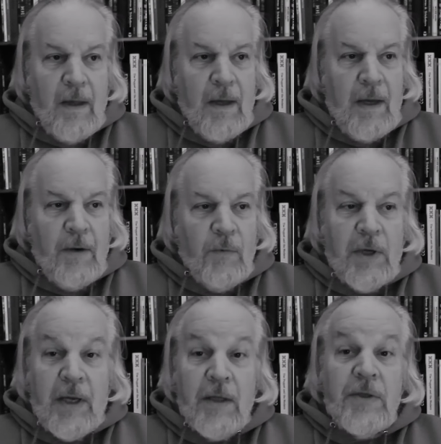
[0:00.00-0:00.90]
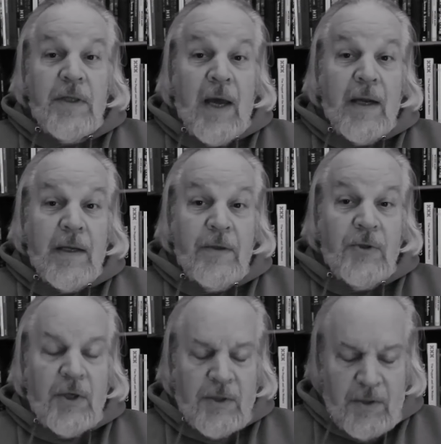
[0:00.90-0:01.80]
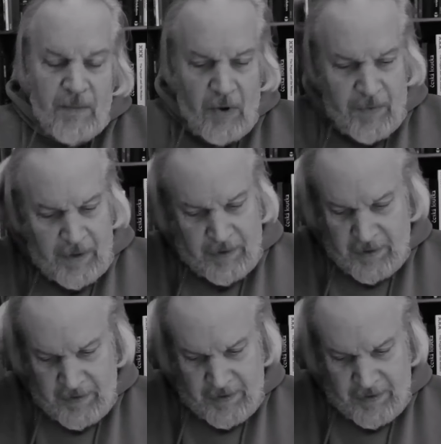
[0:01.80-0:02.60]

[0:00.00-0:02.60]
And we'll get into that in just a moment.